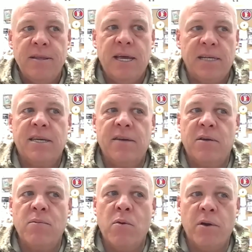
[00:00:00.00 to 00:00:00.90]

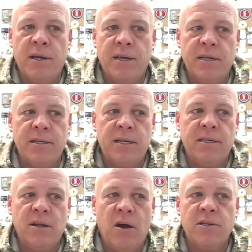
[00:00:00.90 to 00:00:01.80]
Thanksgiving morning
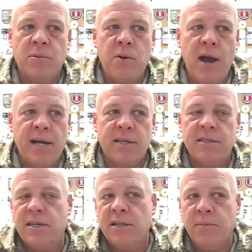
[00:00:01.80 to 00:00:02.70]
is an awesome
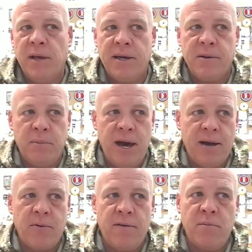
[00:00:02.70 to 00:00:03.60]
practice. The alumni come
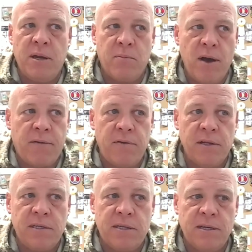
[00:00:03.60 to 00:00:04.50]
back. We have a big
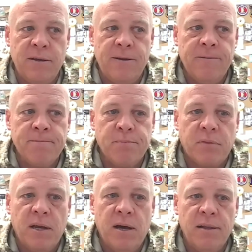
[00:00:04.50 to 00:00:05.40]
breakfast,
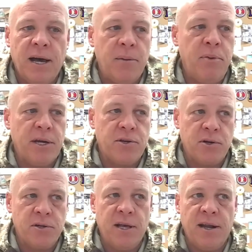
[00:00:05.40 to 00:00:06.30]
a lot of
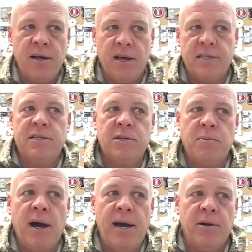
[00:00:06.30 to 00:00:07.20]
pictures, a lot of hugs and
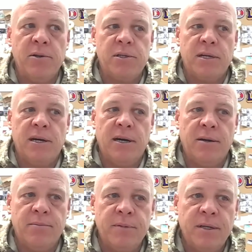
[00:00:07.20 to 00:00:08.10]
smiles.
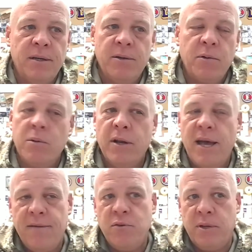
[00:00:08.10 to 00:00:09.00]
We won't
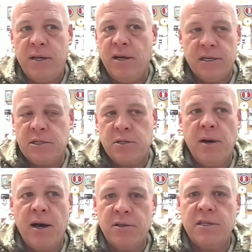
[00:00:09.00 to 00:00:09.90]
have too many hugs and
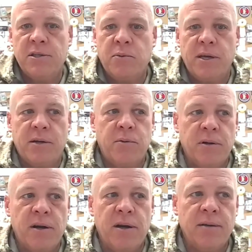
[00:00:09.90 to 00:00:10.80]
smiles this week.
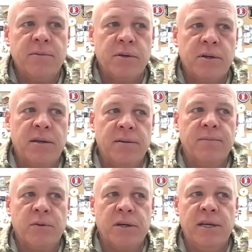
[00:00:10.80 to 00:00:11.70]
We're
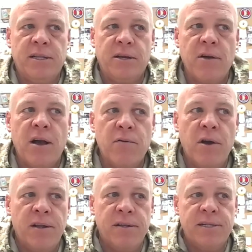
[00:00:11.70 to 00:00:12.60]
gonna hit the ground
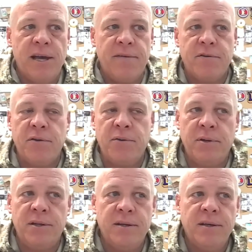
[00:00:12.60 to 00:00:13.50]
running this
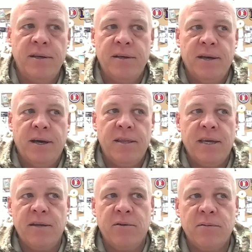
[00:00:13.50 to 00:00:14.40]
afternoon, and I
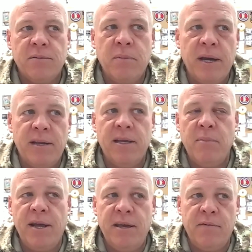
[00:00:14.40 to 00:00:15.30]
think it
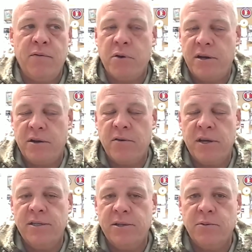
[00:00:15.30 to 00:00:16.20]
might hit 40
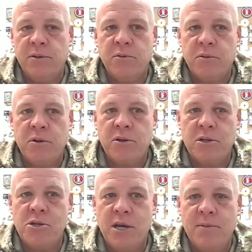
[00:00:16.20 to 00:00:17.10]
degrees, so we're in
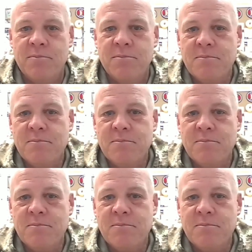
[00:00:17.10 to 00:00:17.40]
good shape.